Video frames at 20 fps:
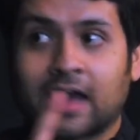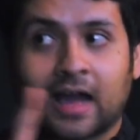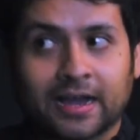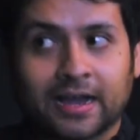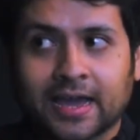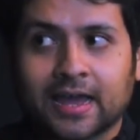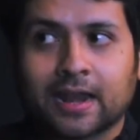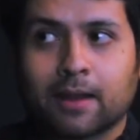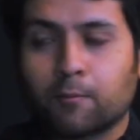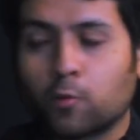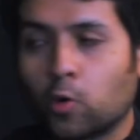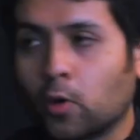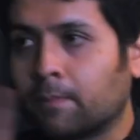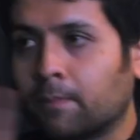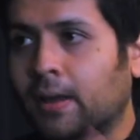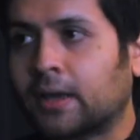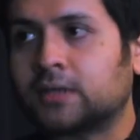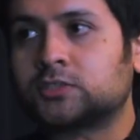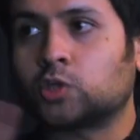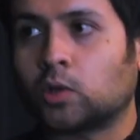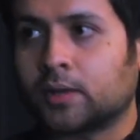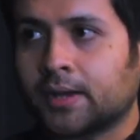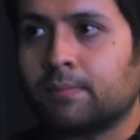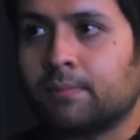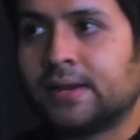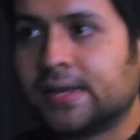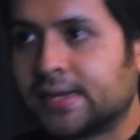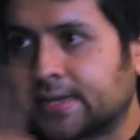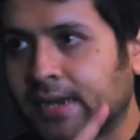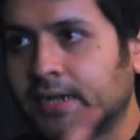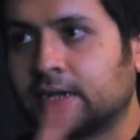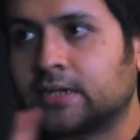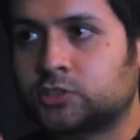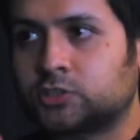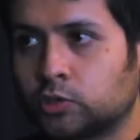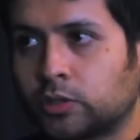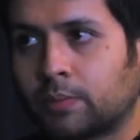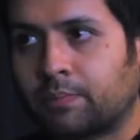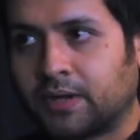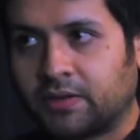again, I'm going back, sorry, I'm linking
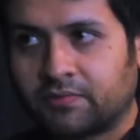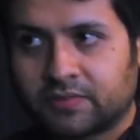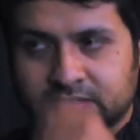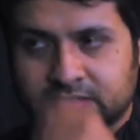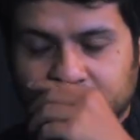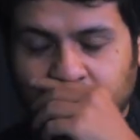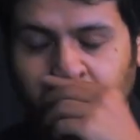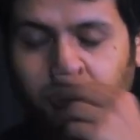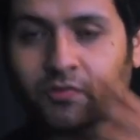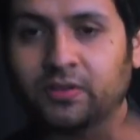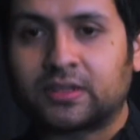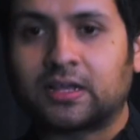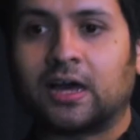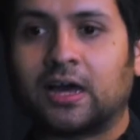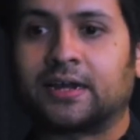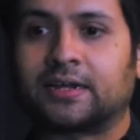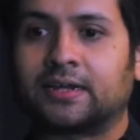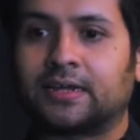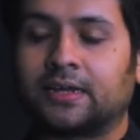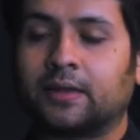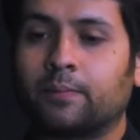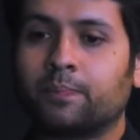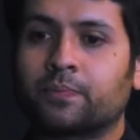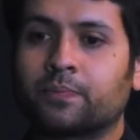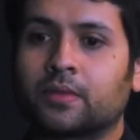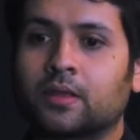this to the previous interview with Gargi.